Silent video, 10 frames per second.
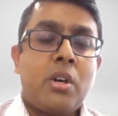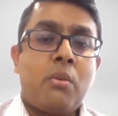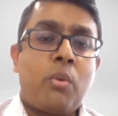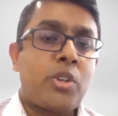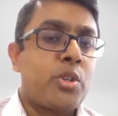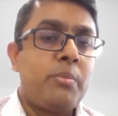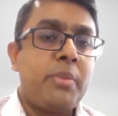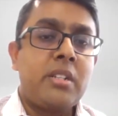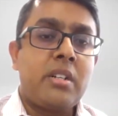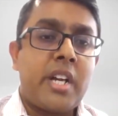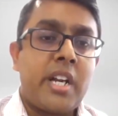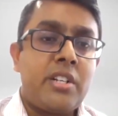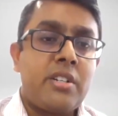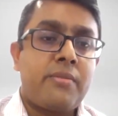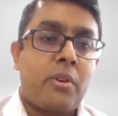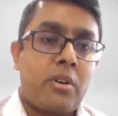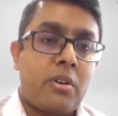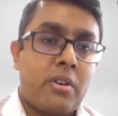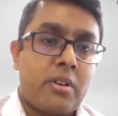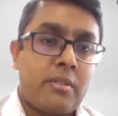What should be the range
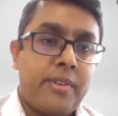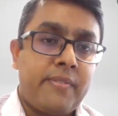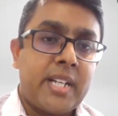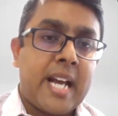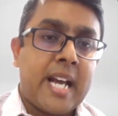for a 50